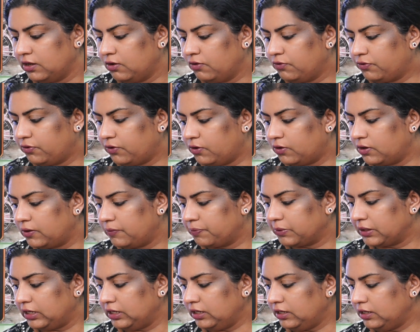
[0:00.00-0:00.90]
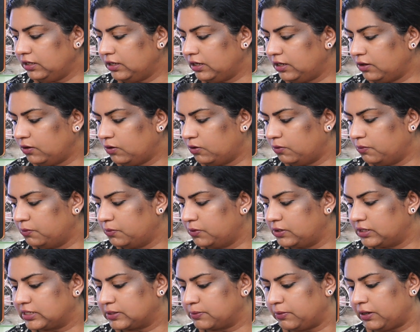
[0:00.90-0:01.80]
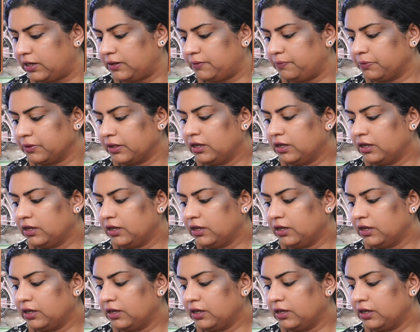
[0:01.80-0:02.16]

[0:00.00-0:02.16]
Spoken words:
for Indian ombudsman.